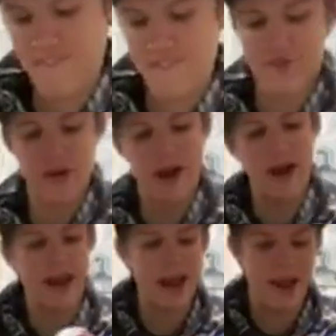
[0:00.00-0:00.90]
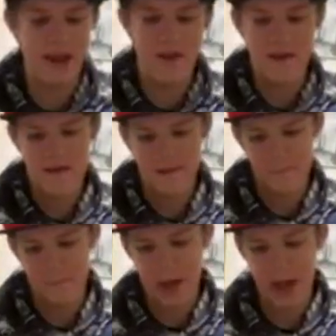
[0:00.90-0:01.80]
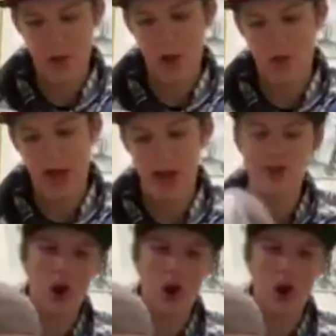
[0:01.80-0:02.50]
Freddy pillow. That is